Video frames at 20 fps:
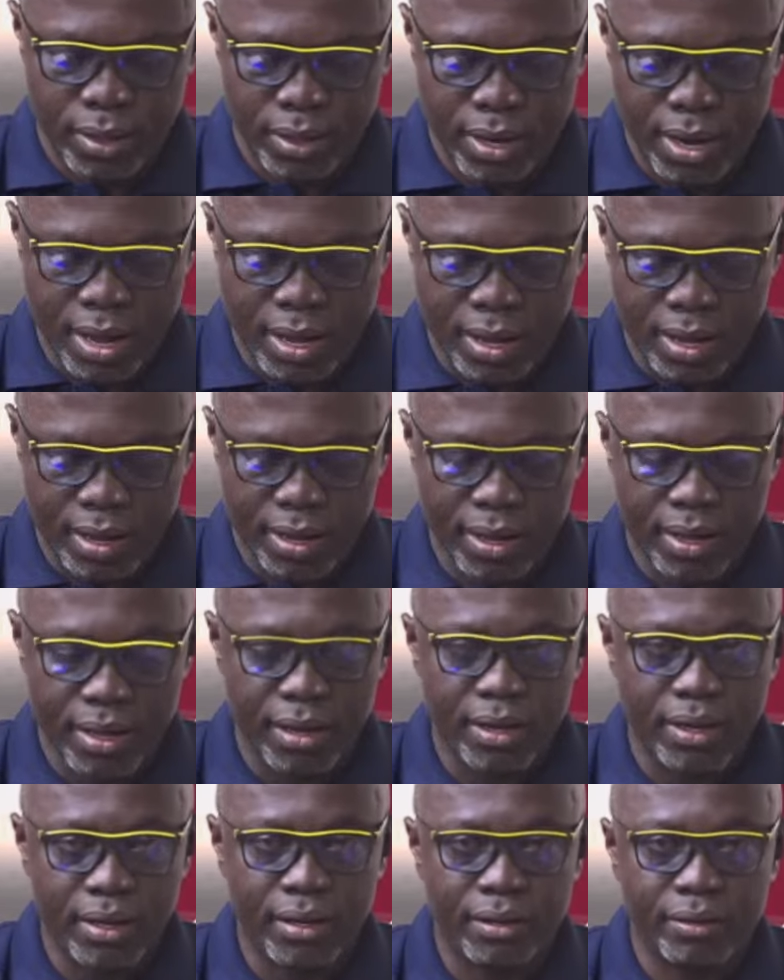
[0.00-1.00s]
Na
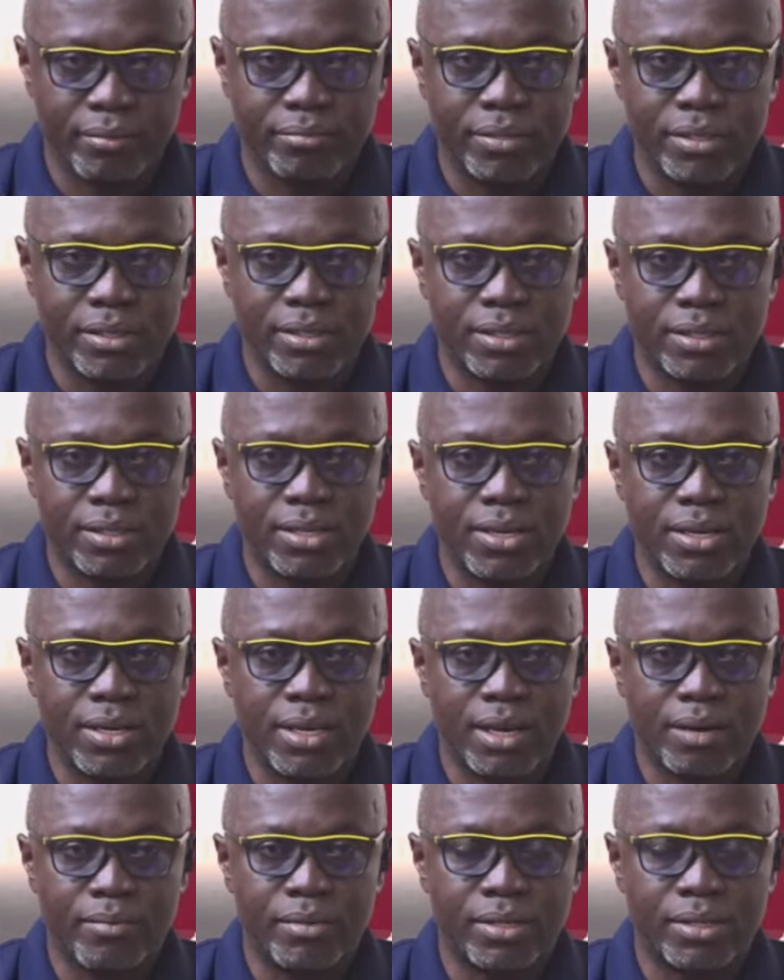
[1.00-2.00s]
means 3
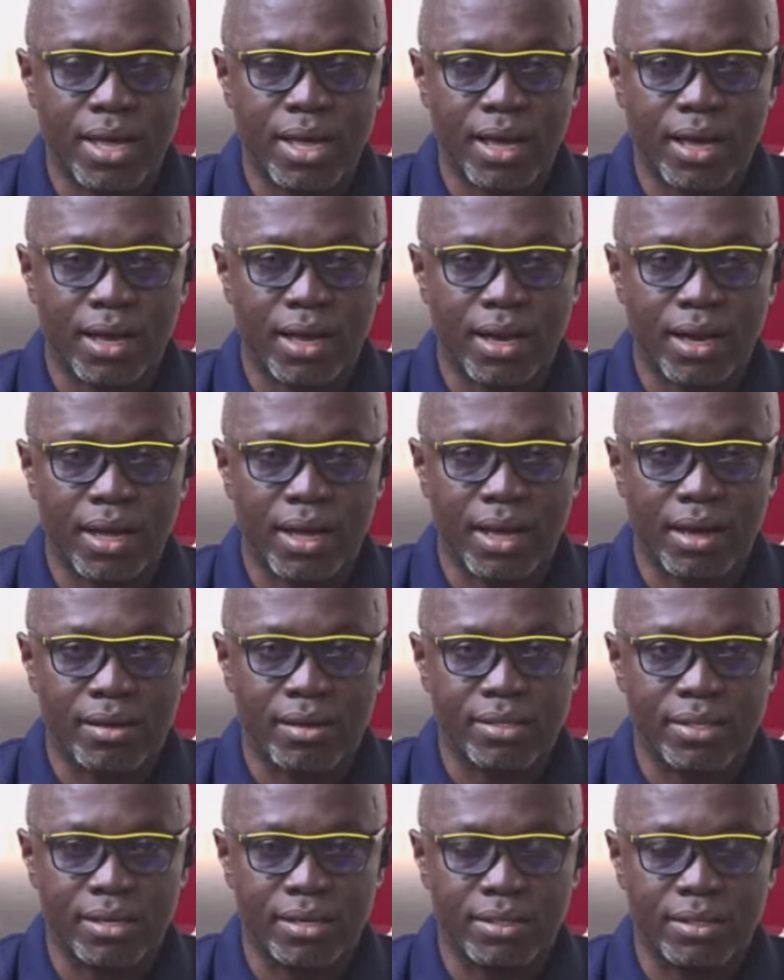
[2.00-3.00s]
years, means I can and I
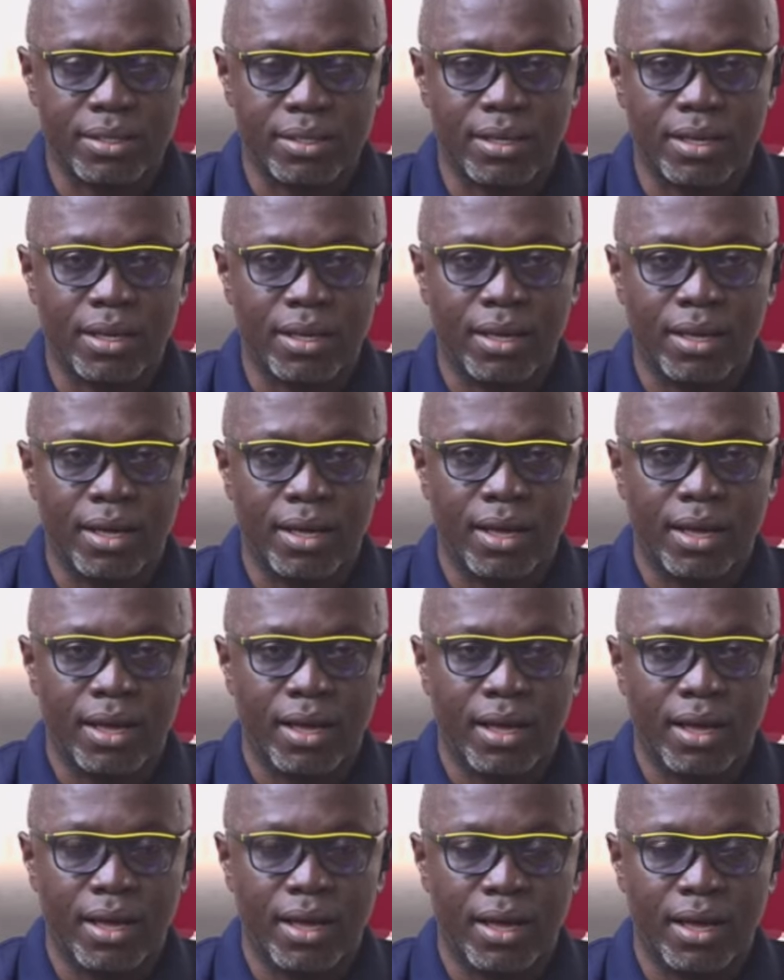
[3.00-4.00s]
are Asante.
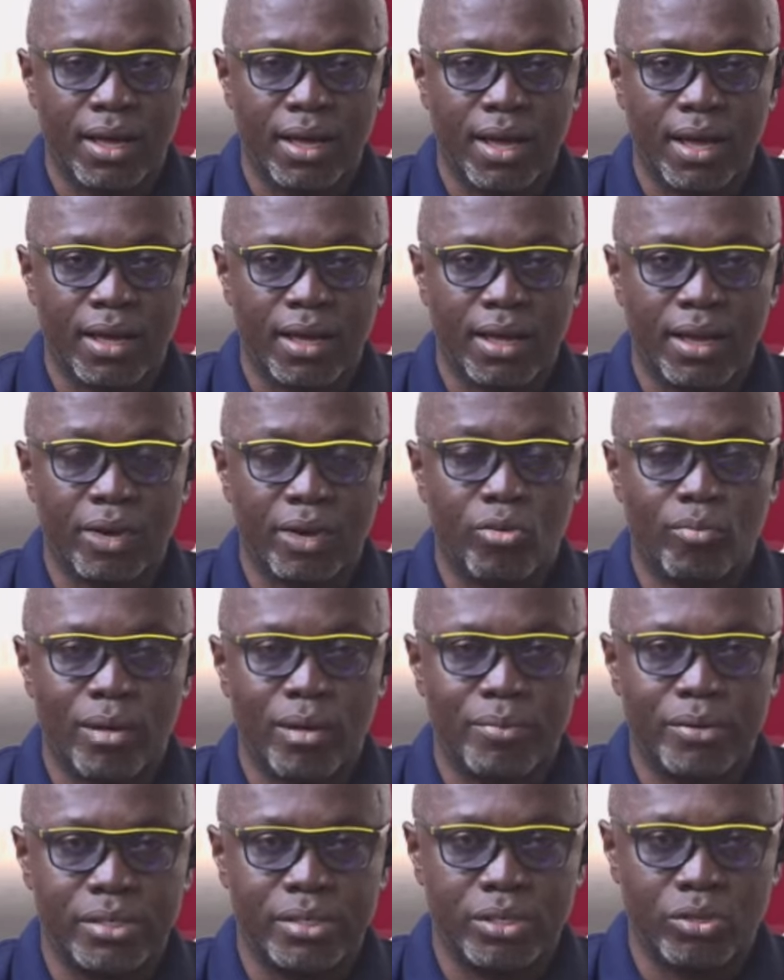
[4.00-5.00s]
Yeah, and no
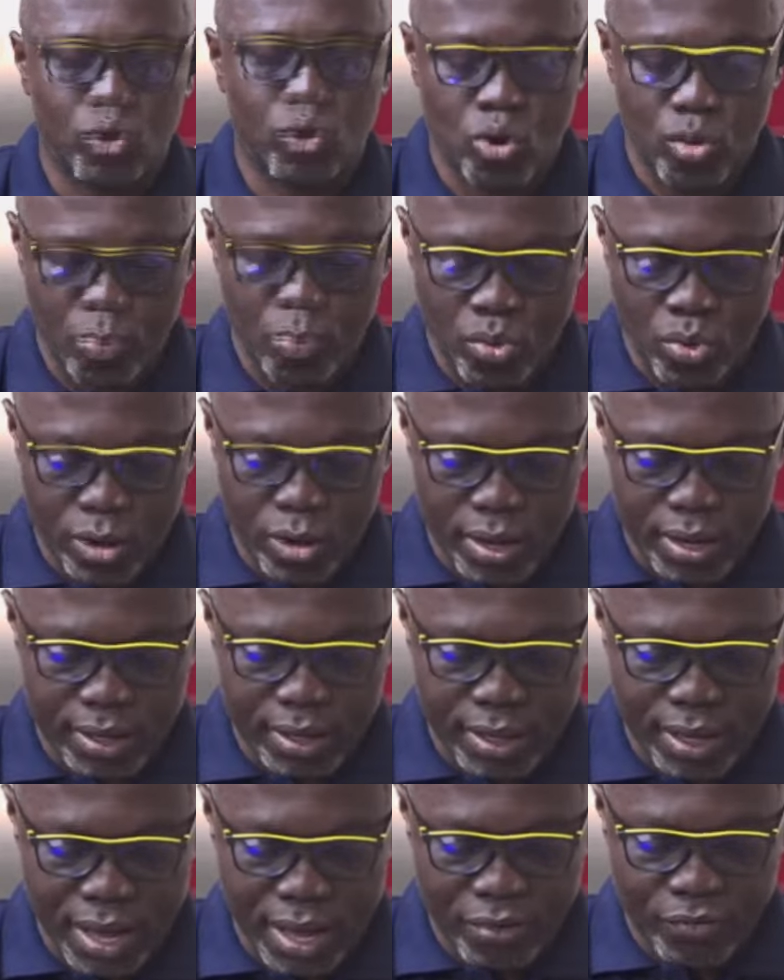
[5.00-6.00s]
baby didn't come more.
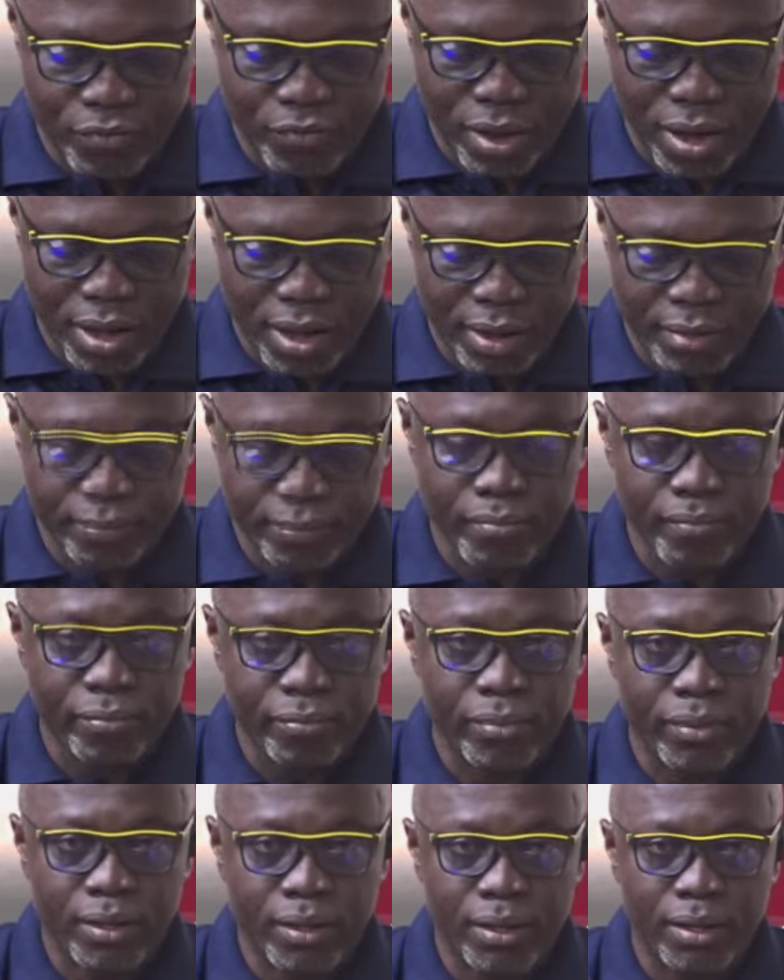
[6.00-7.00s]
Eddie Afa
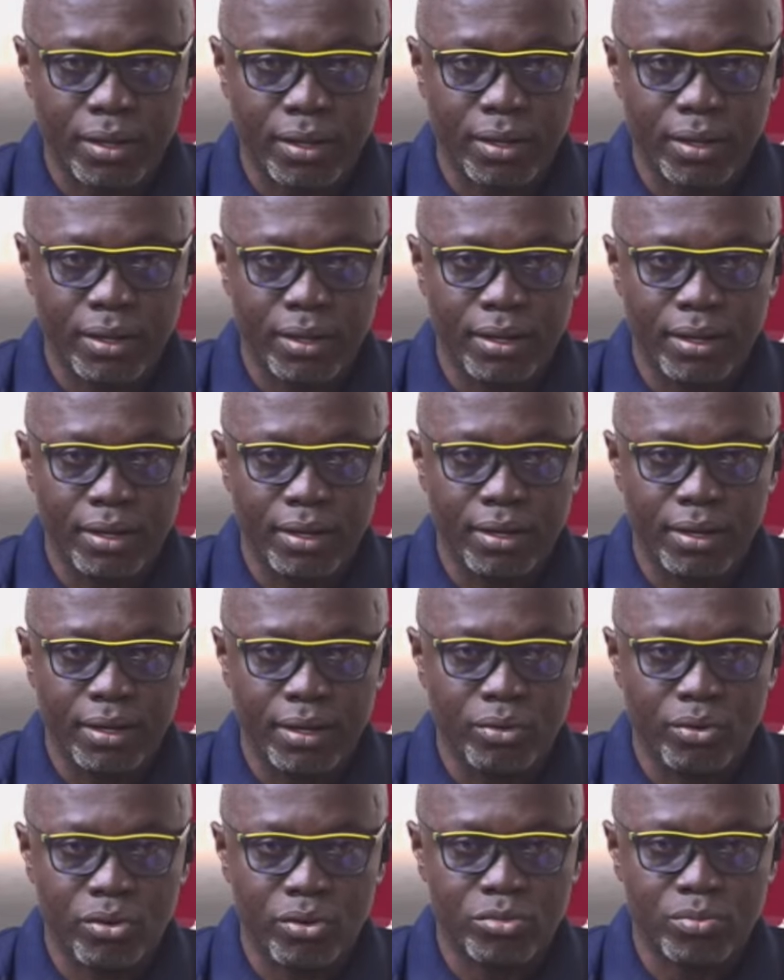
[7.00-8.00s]

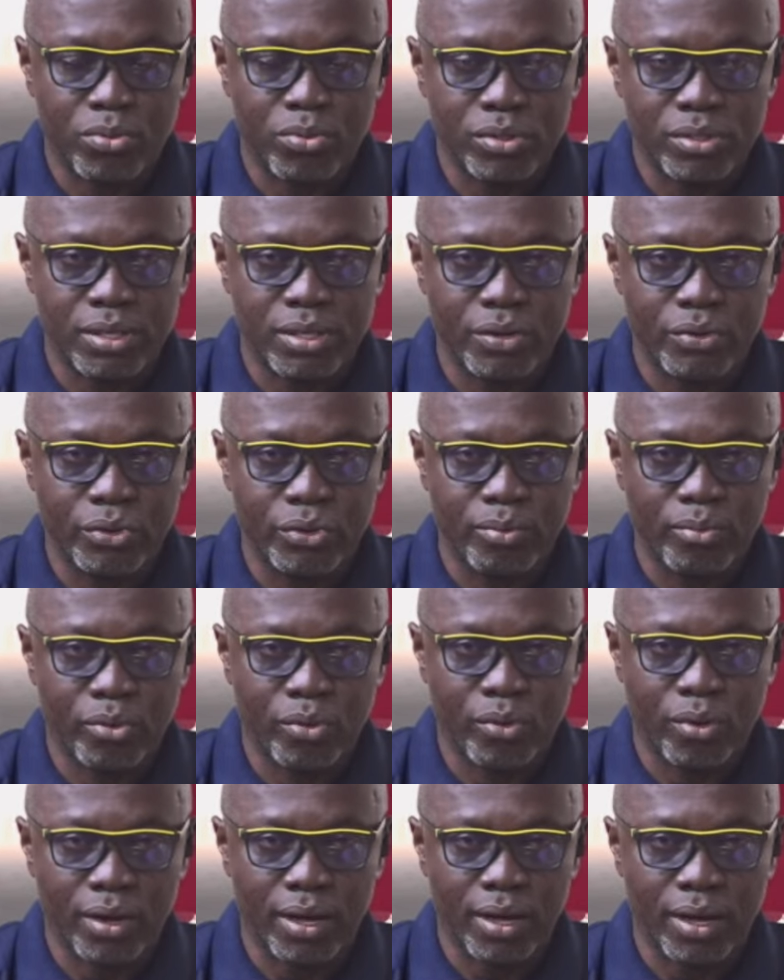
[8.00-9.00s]
Legon Sports Stadium,
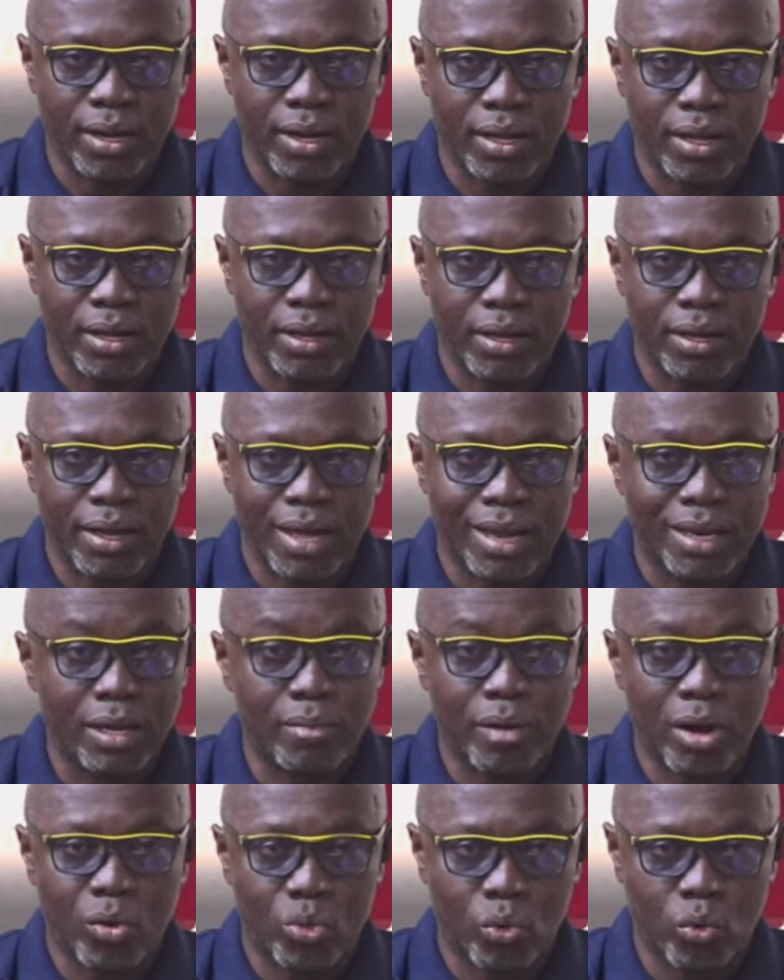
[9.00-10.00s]
no, and
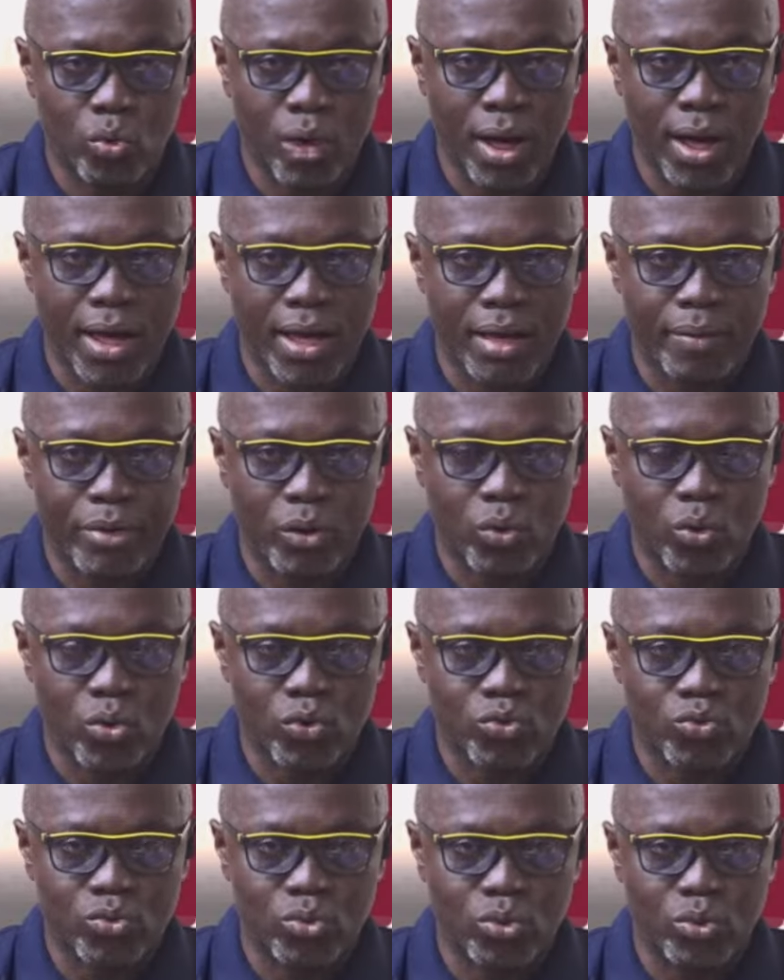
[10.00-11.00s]
Yama Hodua, ever
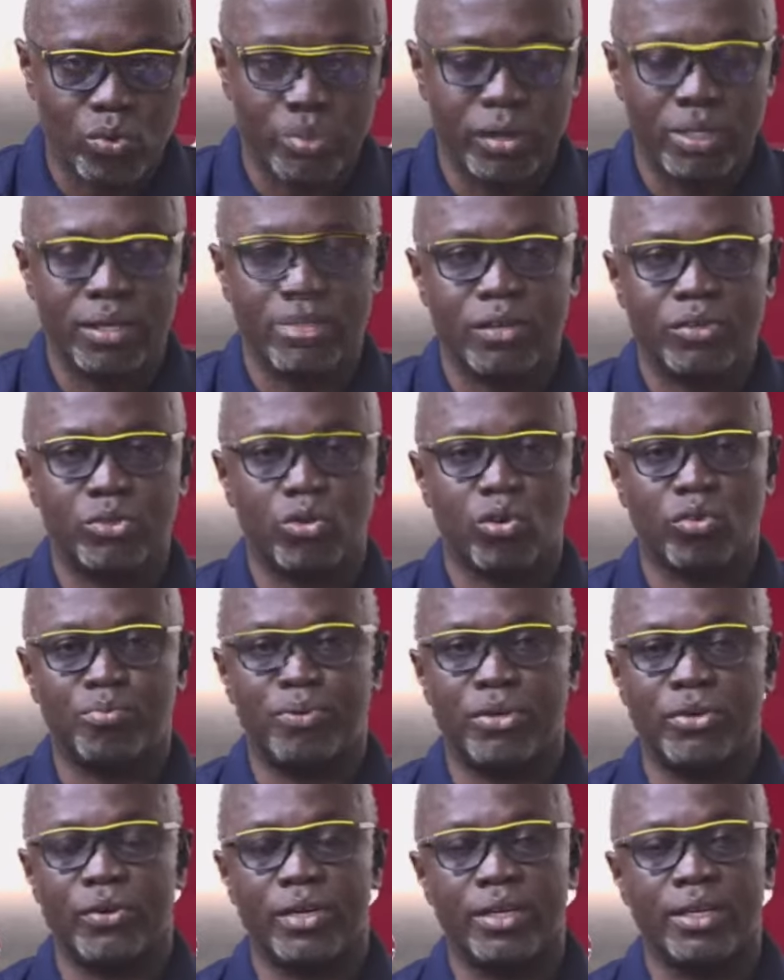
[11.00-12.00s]
Koso within this
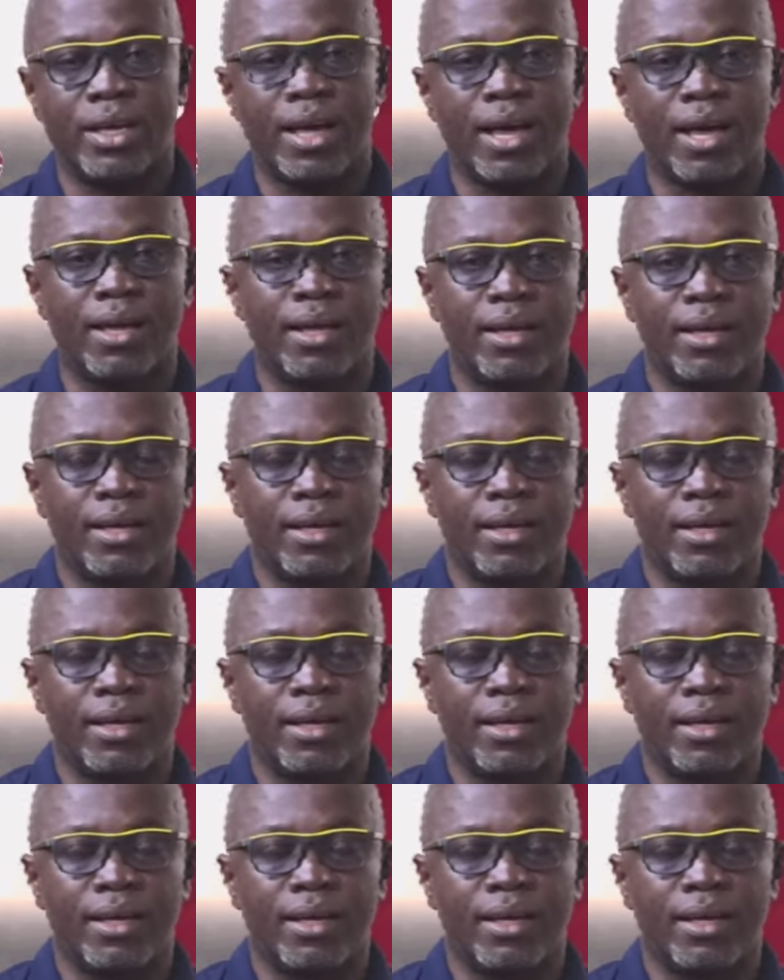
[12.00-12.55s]
short period, yeah.